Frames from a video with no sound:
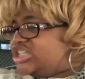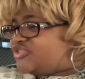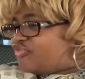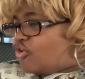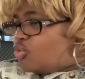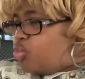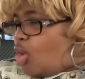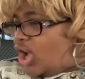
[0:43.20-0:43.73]
nice
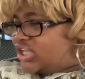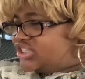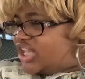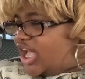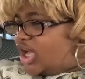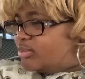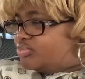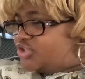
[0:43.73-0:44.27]
for one
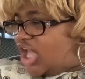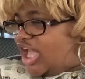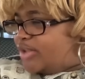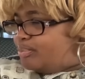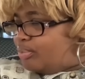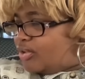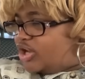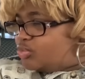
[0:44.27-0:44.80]
damn day,
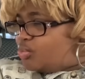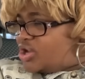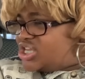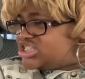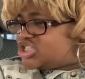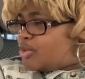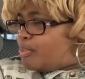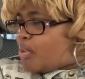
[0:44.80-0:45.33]
Britt? What
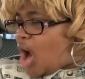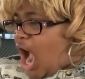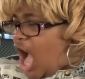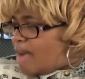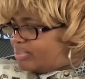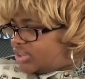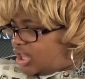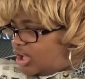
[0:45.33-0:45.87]
is the
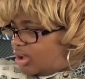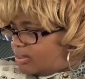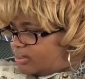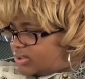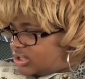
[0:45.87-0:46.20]
problem?